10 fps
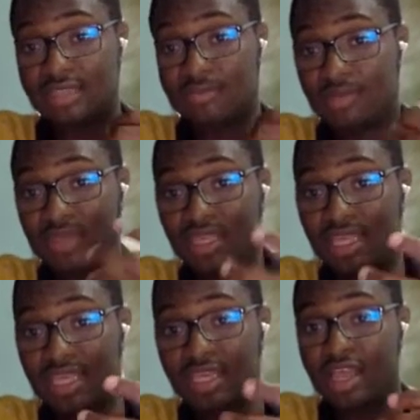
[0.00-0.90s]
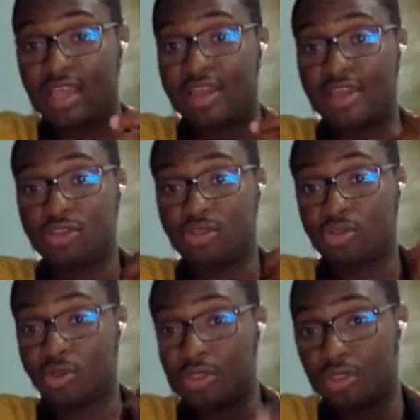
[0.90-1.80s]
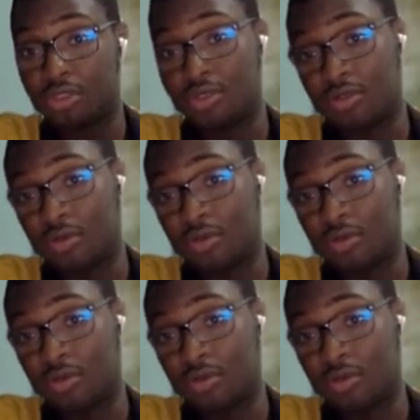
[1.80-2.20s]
mimicking a stroke, a